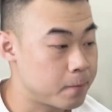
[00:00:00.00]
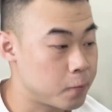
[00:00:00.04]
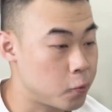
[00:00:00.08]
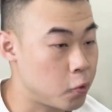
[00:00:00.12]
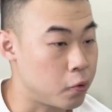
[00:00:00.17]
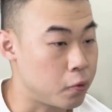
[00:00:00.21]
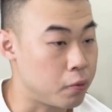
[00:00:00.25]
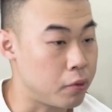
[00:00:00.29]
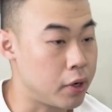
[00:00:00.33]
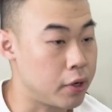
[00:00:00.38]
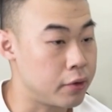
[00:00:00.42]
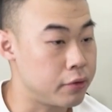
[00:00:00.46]

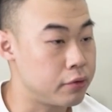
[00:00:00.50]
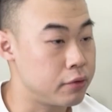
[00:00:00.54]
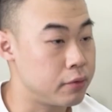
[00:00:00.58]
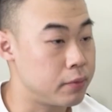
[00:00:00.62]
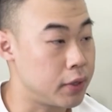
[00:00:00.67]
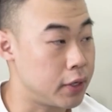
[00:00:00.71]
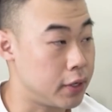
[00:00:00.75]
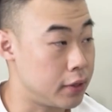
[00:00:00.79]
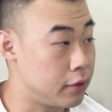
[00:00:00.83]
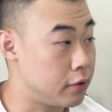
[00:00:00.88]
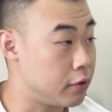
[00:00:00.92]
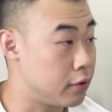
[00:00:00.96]
Oh wow,
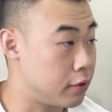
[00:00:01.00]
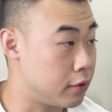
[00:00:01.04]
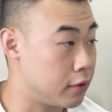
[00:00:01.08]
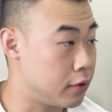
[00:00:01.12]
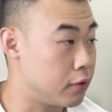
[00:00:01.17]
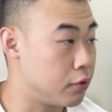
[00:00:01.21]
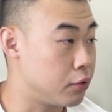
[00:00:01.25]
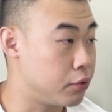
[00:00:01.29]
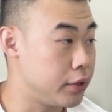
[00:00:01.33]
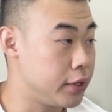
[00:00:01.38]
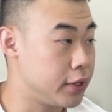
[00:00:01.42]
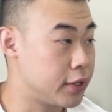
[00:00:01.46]
Dubai.
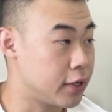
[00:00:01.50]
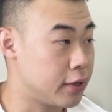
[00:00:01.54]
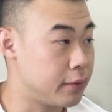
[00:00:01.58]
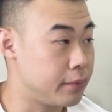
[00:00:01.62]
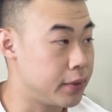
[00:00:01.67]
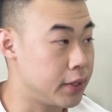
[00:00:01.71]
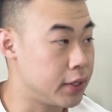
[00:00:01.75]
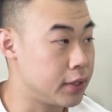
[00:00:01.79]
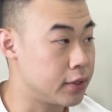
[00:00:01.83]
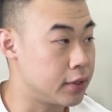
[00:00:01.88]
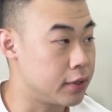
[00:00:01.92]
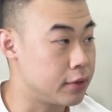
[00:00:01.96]
Your only time
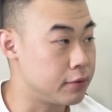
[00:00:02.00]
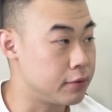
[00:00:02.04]
being the